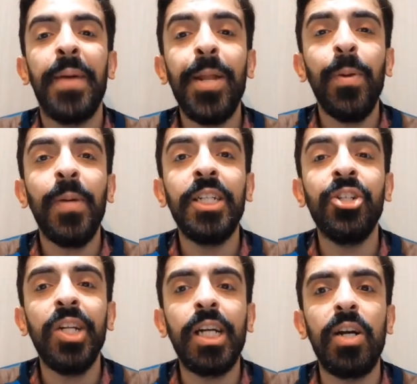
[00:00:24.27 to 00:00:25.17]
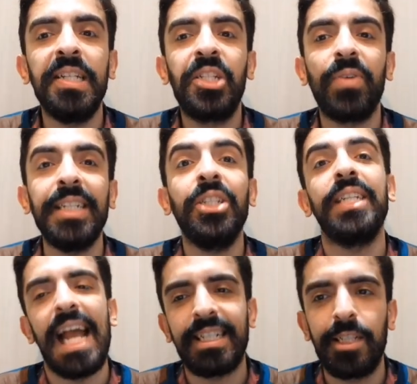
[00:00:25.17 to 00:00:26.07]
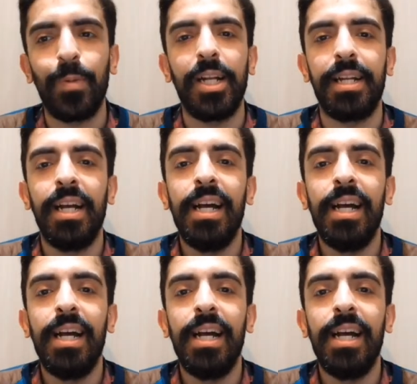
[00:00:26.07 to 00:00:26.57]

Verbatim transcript: many people usually go straight to the exponent